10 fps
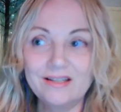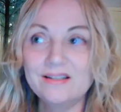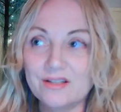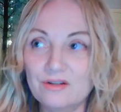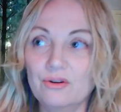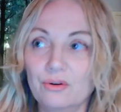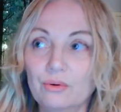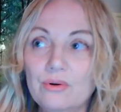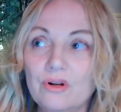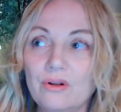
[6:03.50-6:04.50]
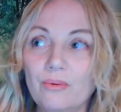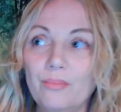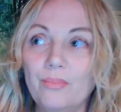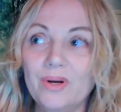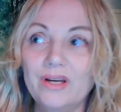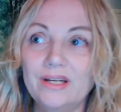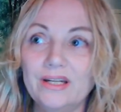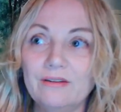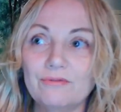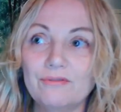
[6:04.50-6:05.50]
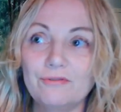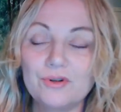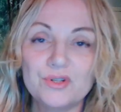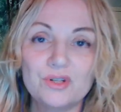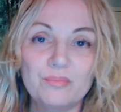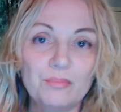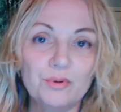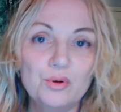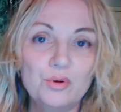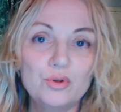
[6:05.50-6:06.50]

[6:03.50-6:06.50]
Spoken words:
is new, but it refers to people who